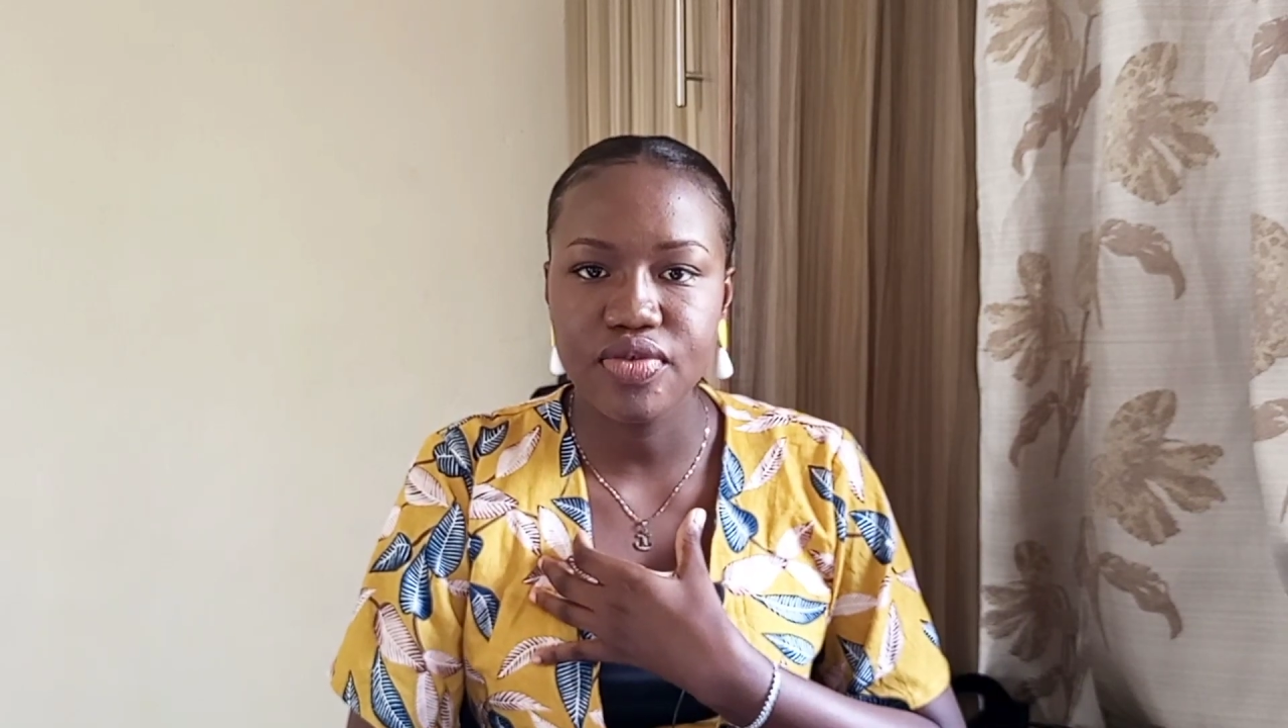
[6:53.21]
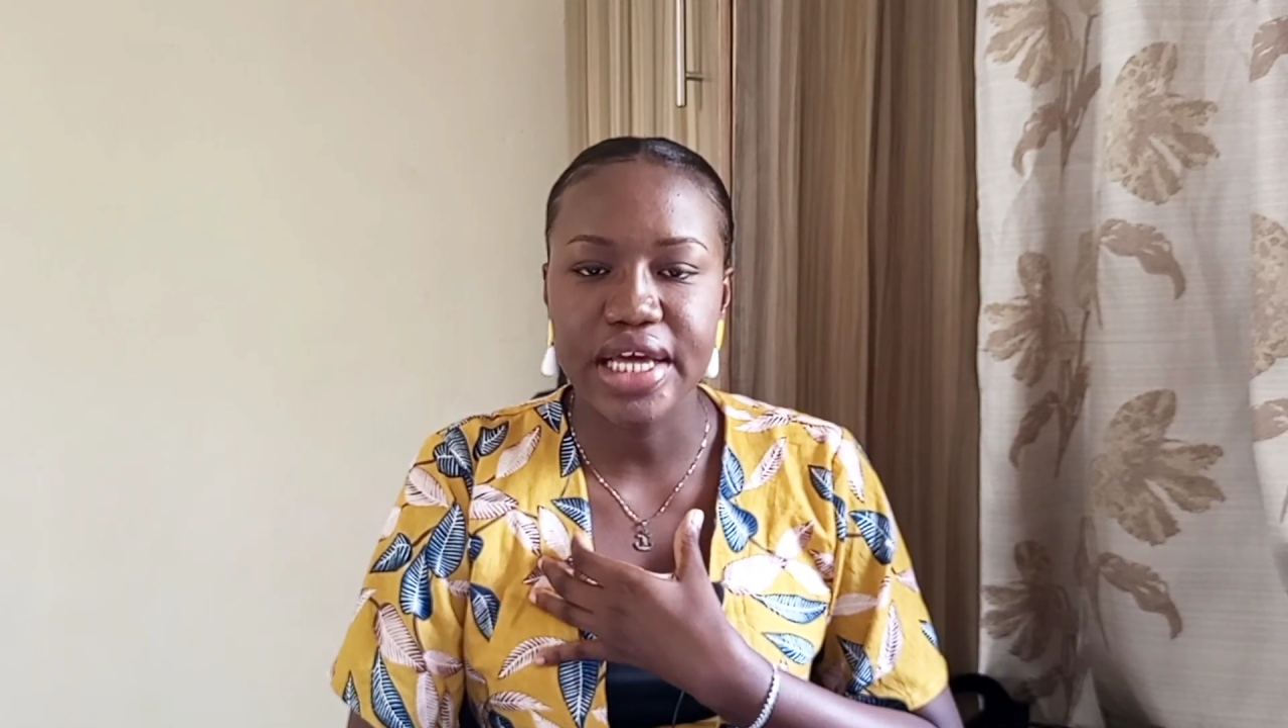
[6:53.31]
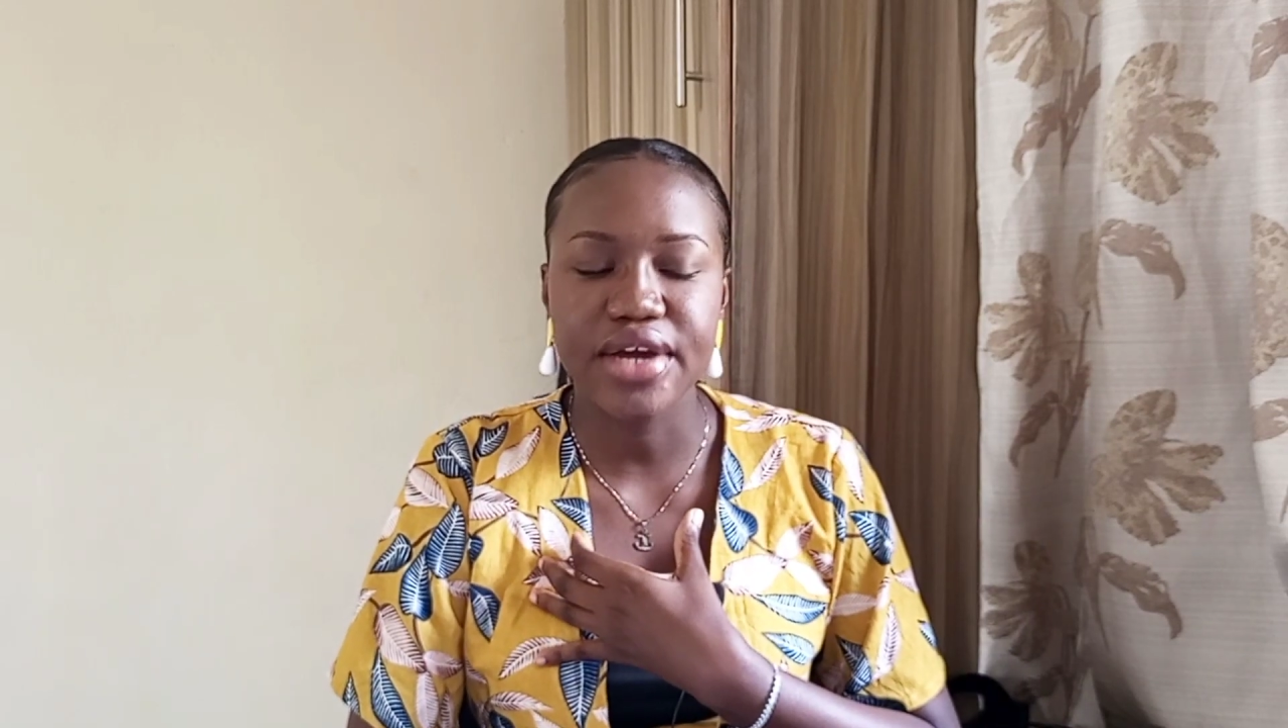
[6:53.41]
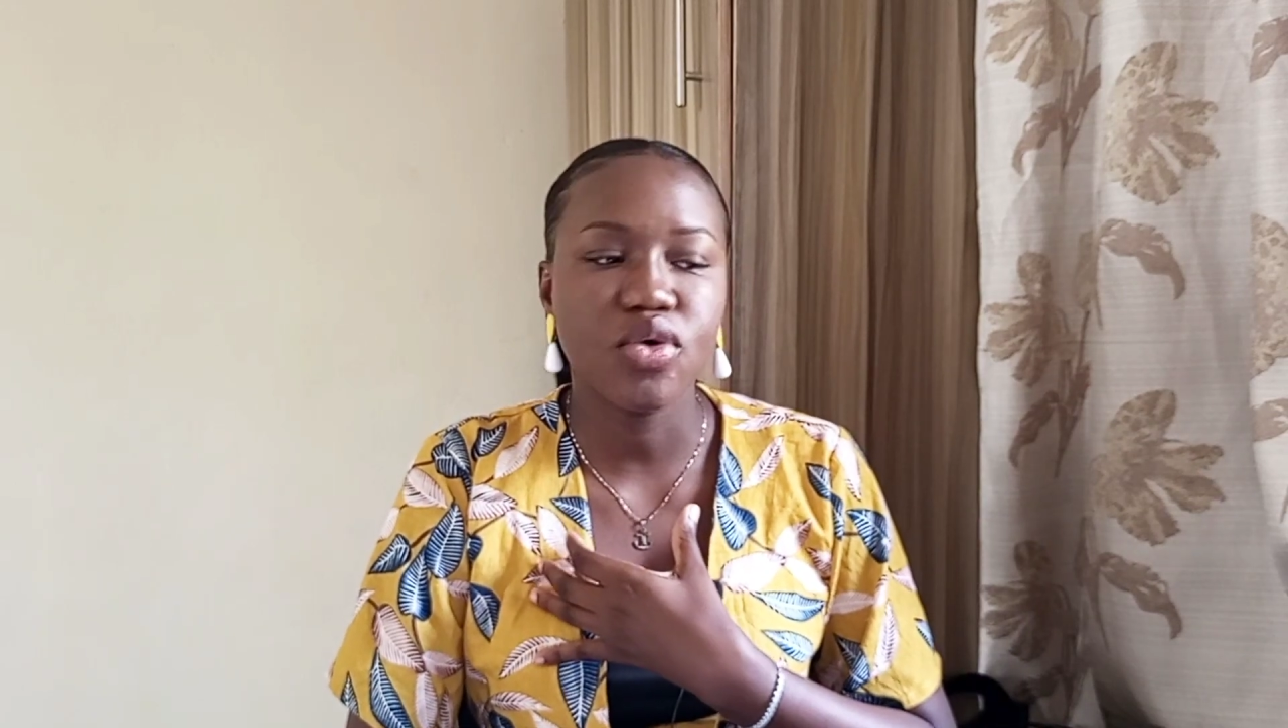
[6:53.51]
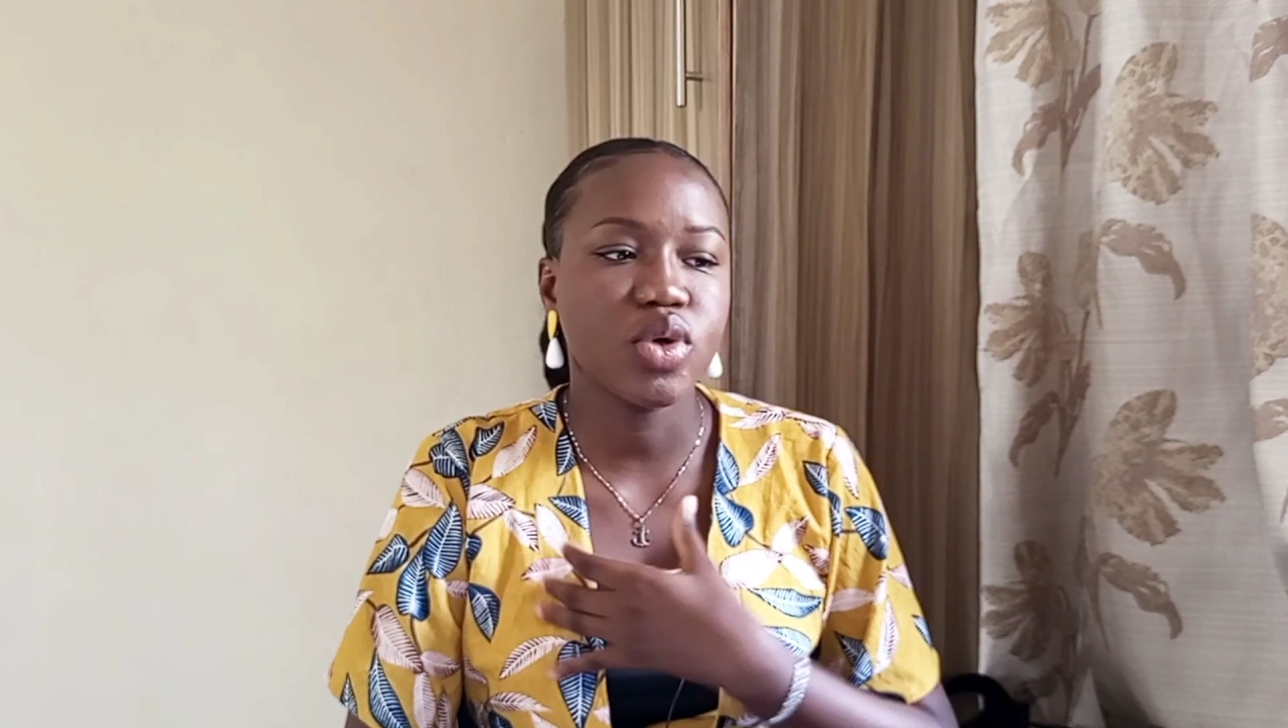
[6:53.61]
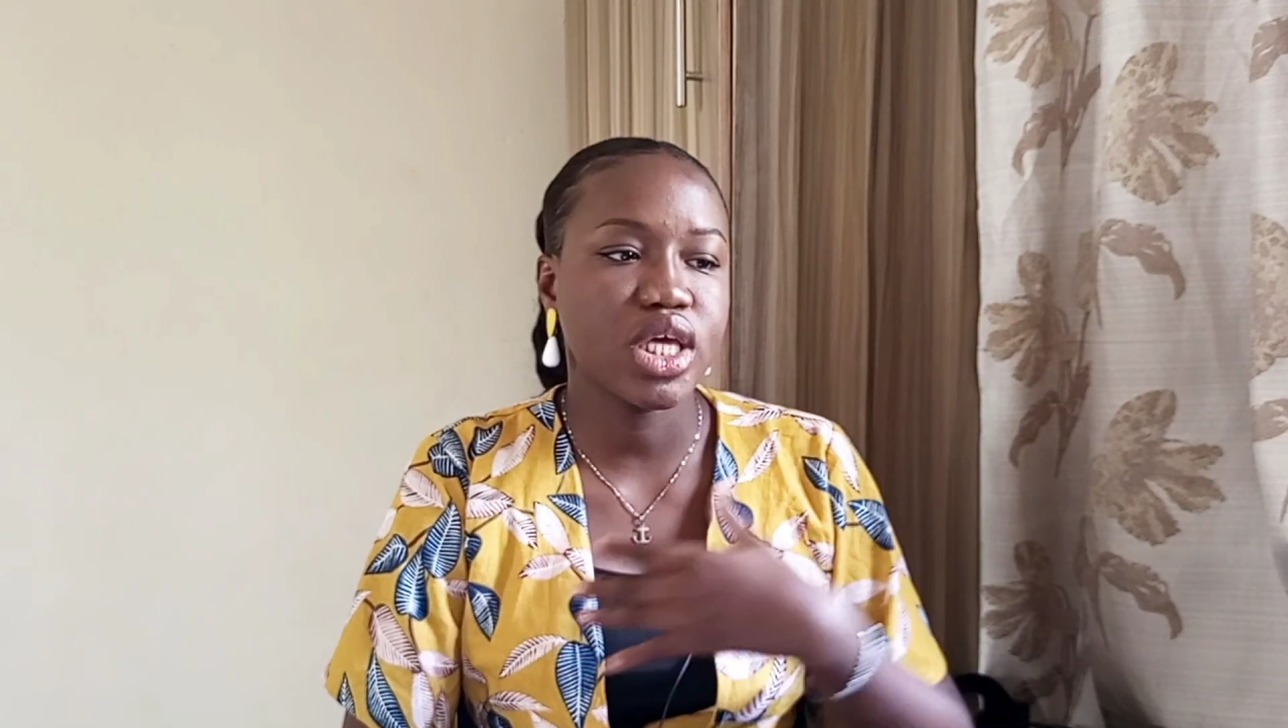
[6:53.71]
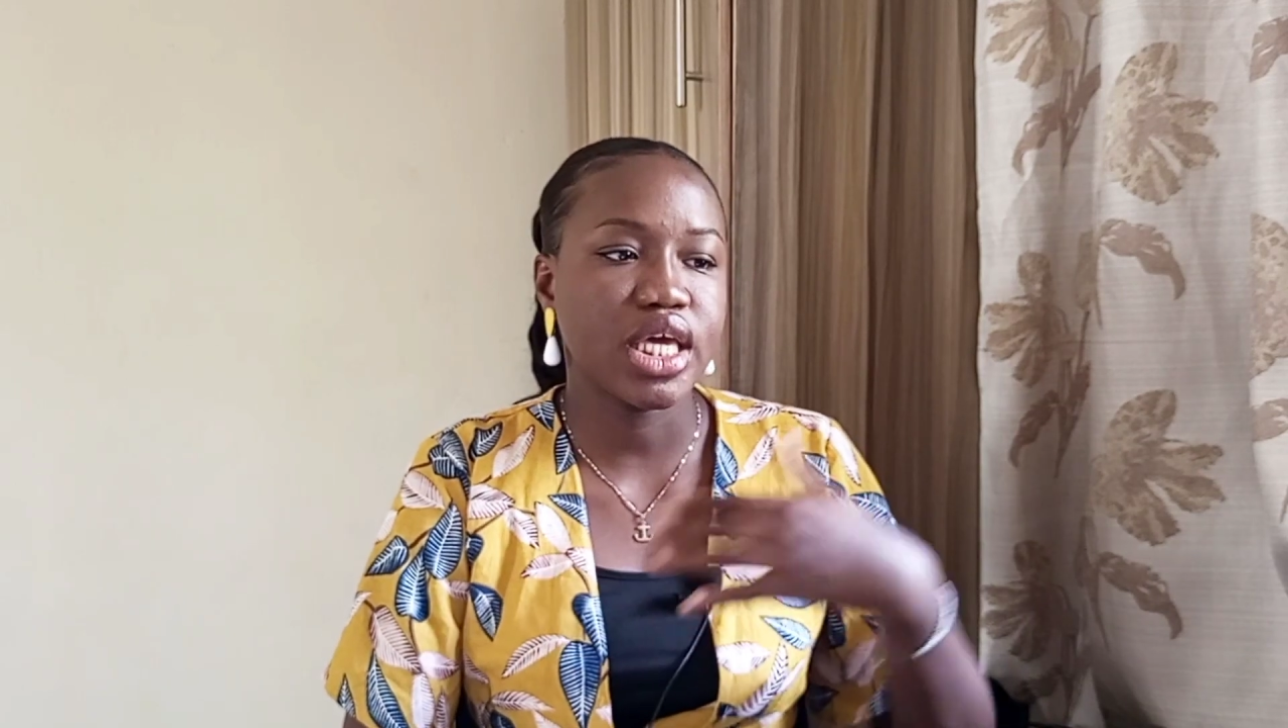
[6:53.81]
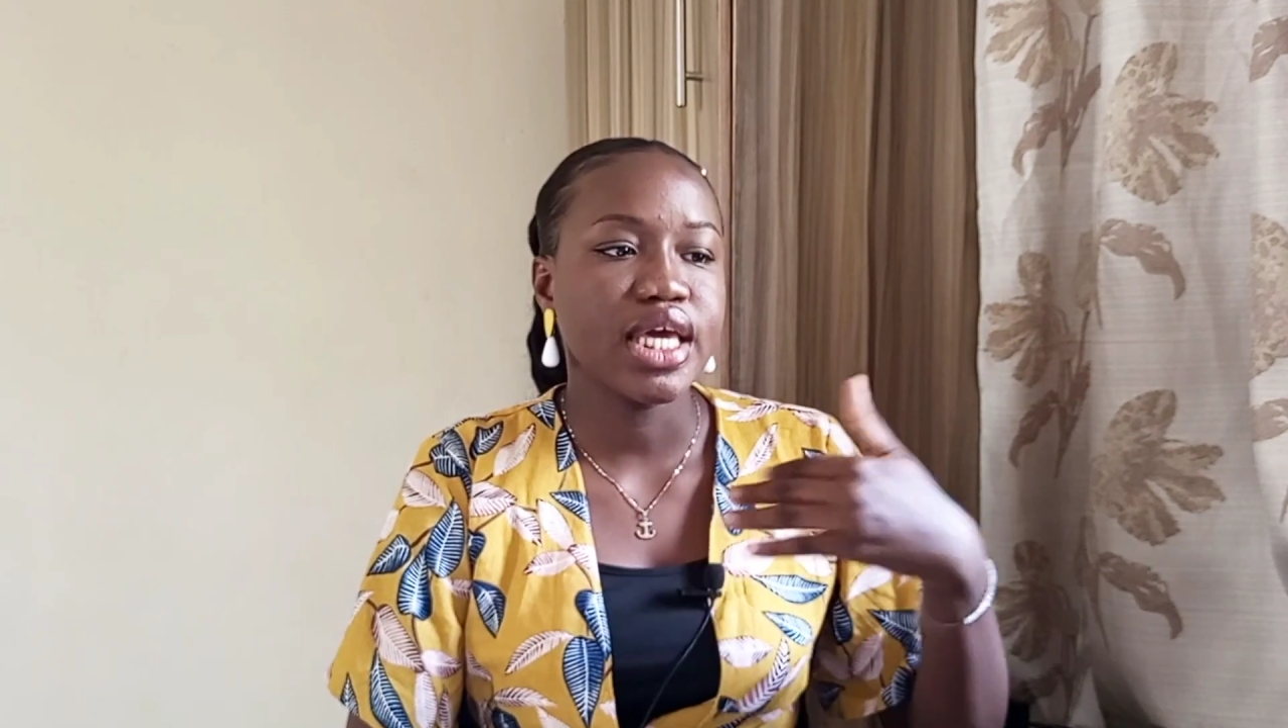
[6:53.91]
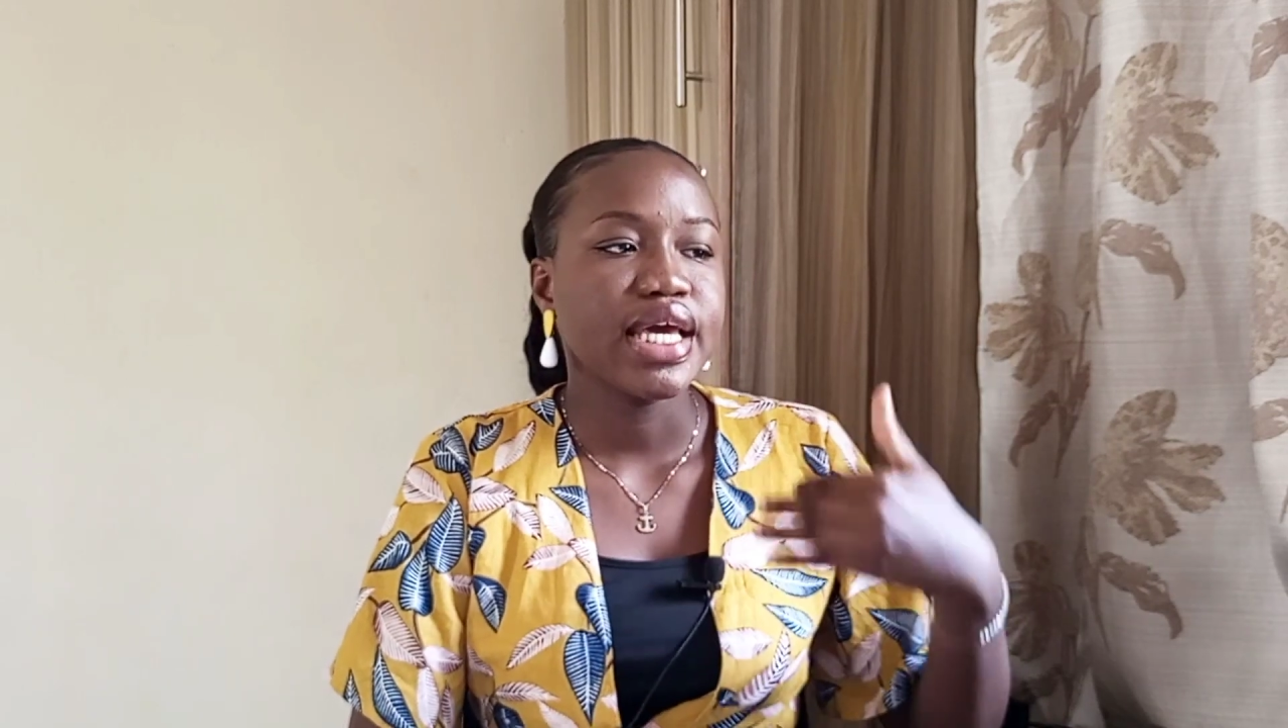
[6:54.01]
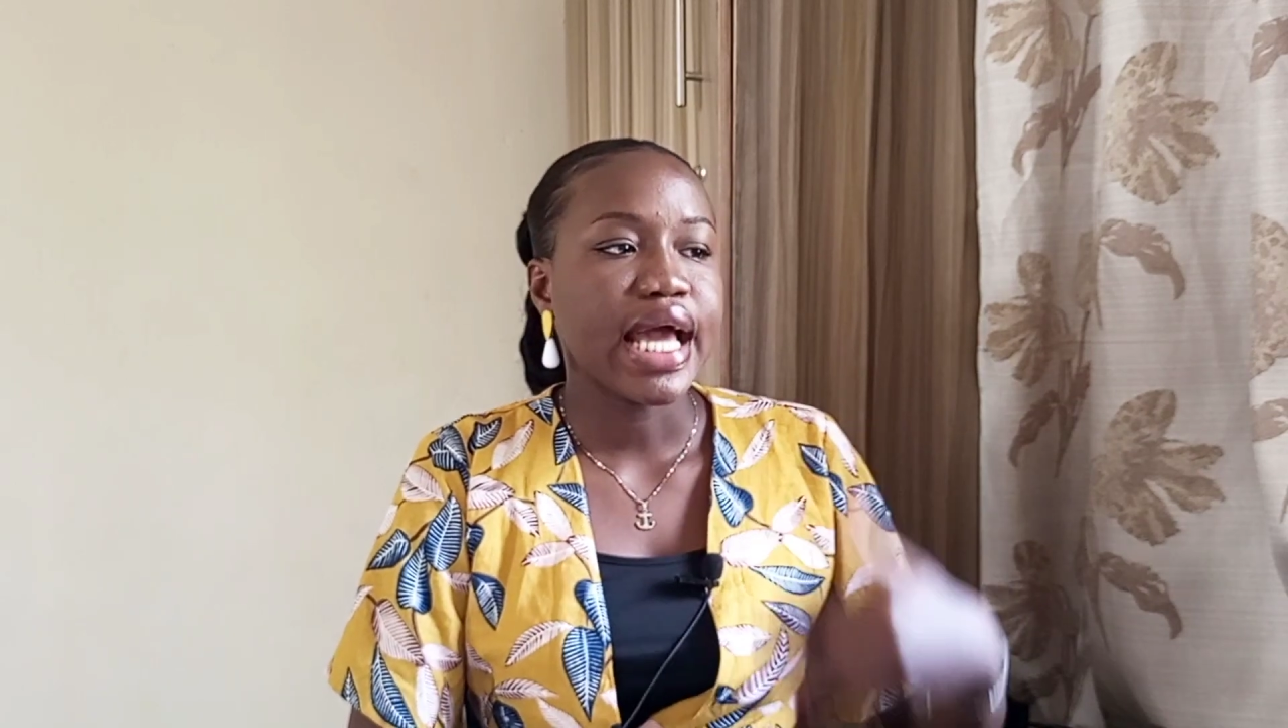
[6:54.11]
Like, okay,